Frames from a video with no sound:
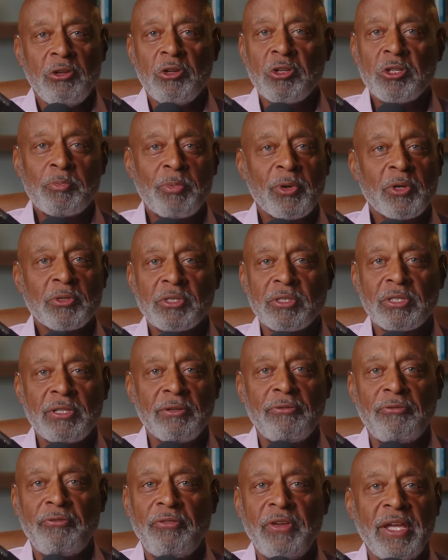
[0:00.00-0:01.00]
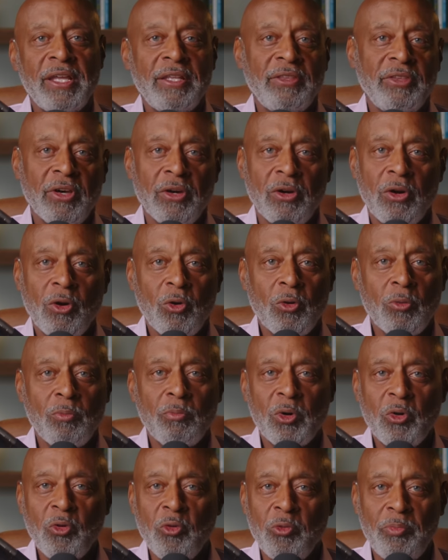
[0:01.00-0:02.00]
you're supposed to defend the whole
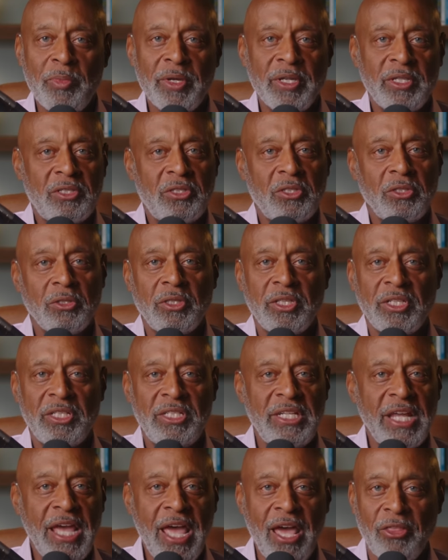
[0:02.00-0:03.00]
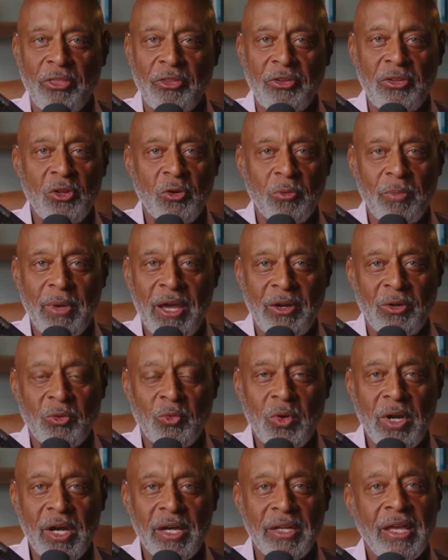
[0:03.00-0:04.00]
movement to the death, no matter
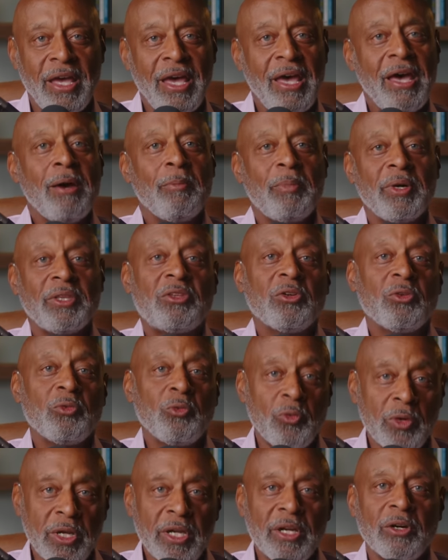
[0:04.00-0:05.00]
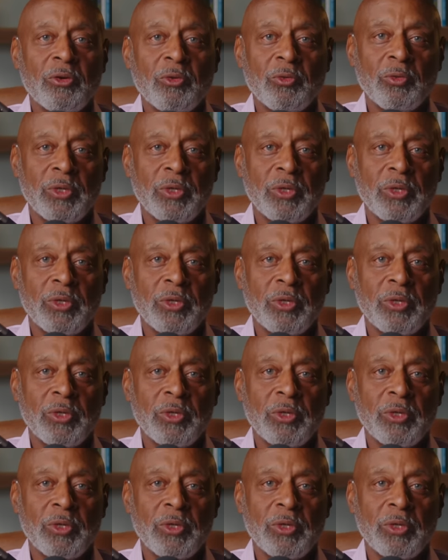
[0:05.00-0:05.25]
what. But the real